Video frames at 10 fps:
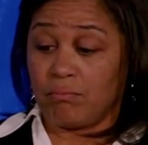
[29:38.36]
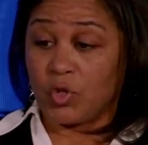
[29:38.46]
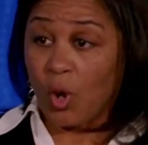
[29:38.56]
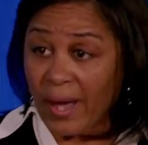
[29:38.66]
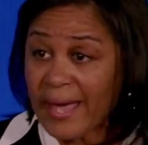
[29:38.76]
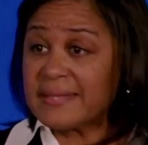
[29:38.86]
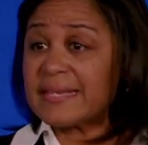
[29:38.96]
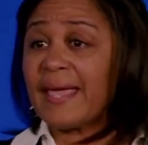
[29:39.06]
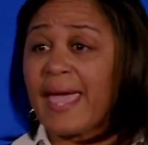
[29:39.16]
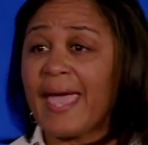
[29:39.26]
Go ahead and
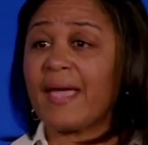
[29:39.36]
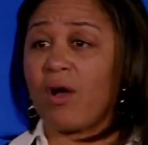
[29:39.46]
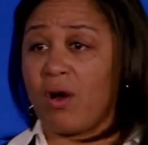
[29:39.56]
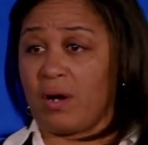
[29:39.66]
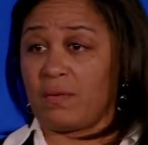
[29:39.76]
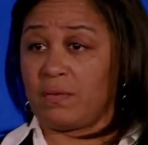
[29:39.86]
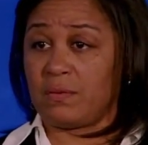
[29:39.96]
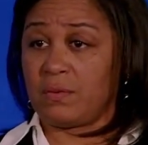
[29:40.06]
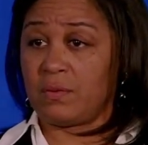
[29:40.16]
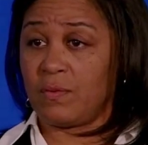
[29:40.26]
take Hagar,
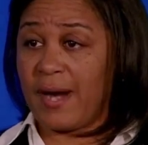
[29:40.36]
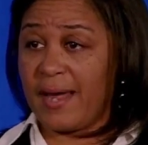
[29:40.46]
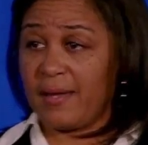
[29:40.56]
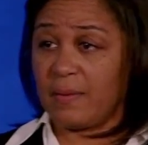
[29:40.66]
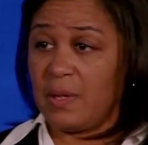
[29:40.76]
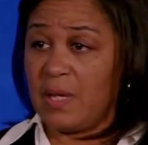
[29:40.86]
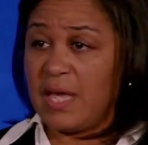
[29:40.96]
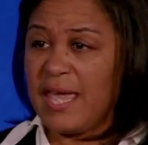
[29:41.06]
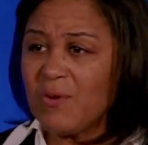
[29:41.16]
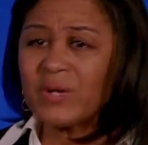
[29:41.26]
right?
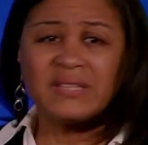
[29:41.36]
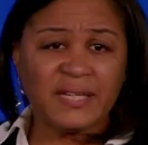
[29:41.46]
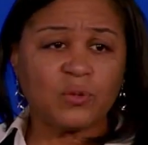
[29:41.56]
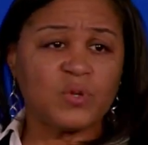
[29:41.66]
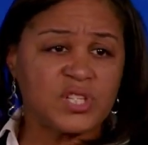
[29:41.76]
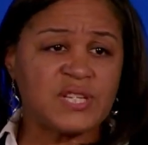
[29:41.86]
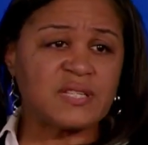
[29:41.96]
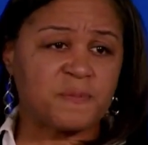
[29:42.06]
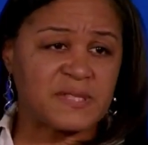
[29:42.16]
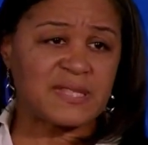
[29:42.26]
He relinquished
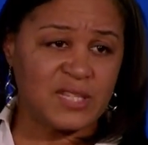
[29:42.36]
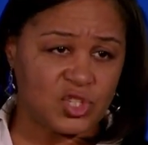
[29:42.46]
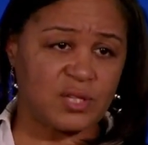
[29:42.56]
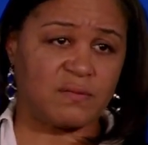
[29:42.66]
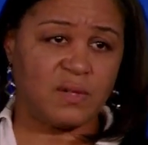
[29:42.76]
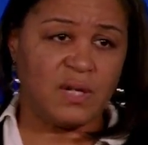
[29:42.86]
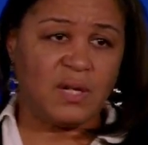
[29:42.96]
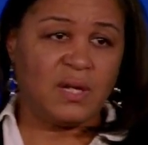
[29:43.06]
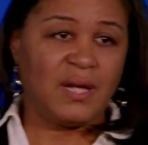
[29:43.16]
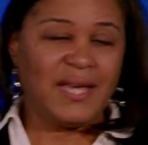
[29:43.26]
his position.
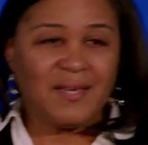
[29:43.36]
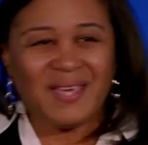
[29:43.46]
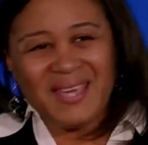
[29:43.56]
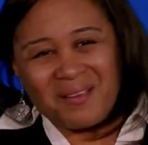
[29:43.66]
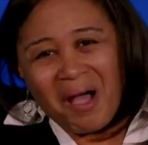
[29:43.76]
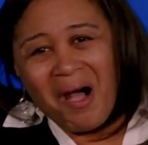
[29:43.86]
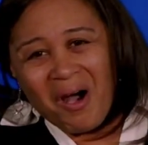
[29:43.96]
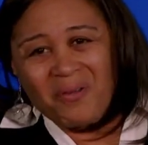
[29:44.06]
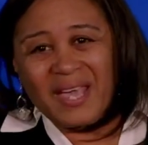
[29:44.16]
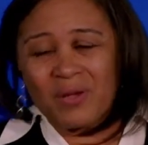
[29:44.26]
He, he,
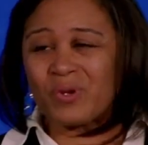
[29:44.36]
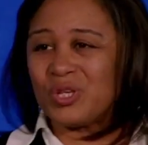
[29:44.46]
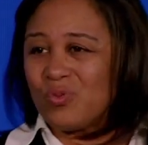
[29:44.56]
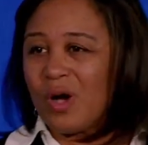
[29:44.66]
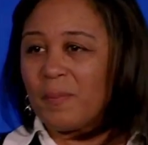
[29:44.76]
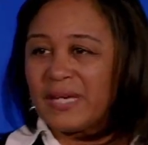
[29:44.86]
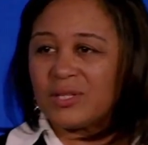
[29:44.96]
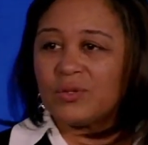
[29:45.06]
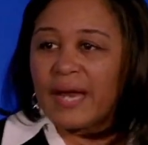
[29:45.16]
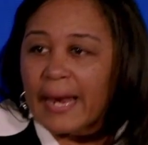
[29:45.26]
oh, okay, well, you want me to
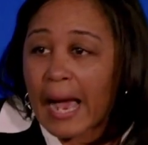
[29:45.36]
do that?